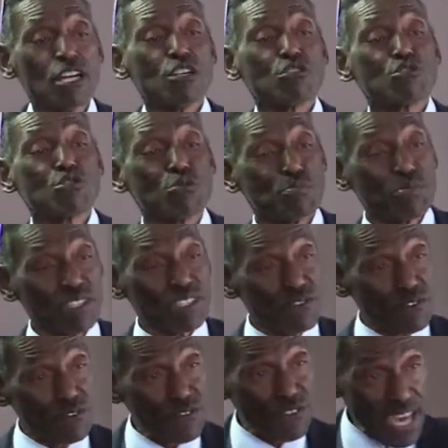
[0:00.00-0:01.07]
to
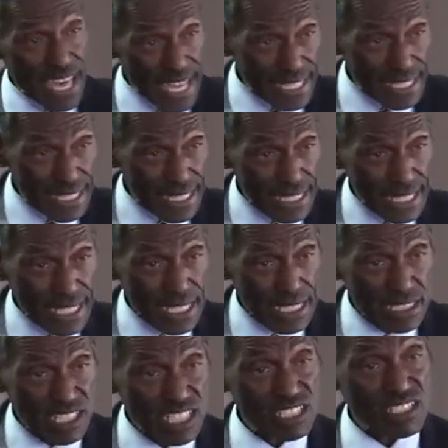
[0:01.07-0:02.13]
prevent
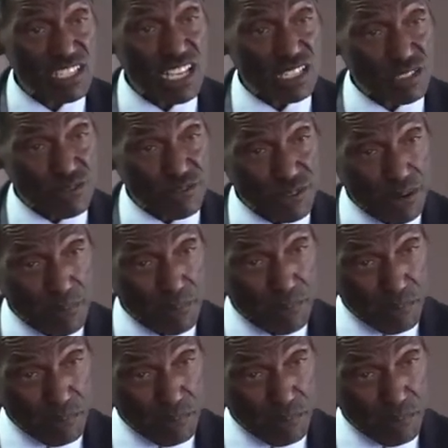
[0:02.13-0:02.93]
this nation from